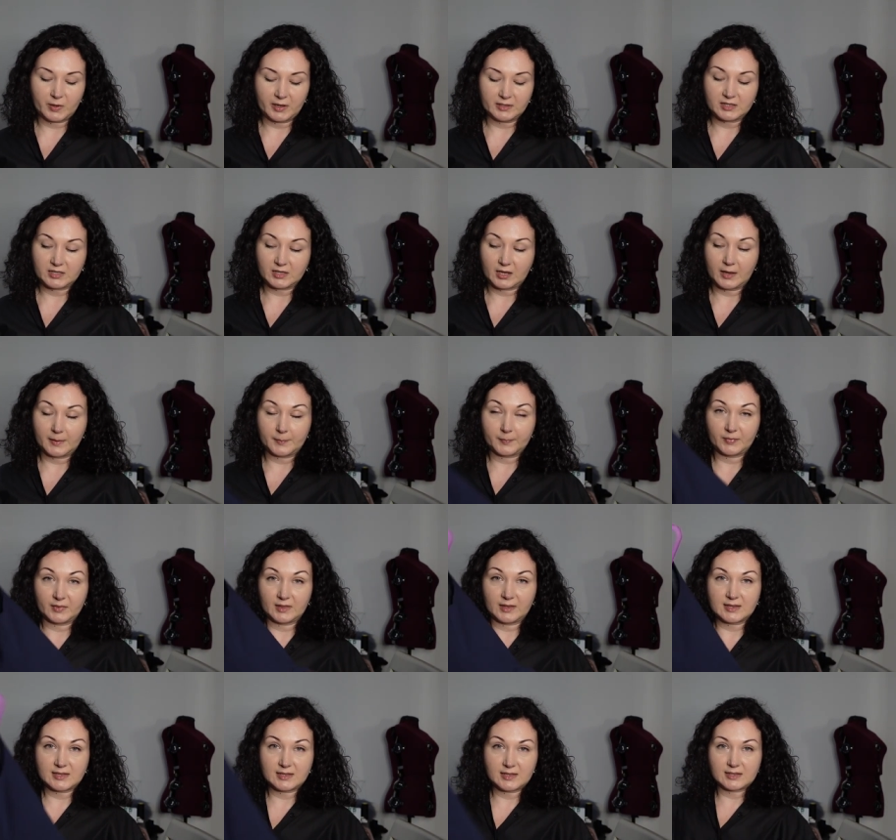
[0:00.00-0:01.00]
But um,
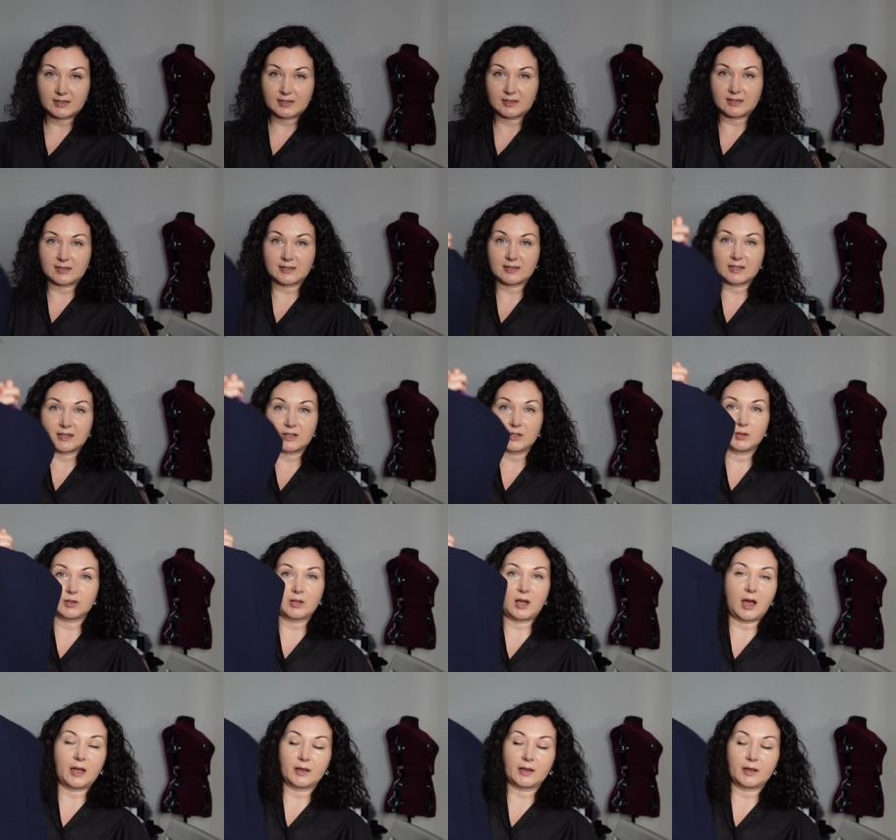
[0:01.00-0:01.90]
this is a still,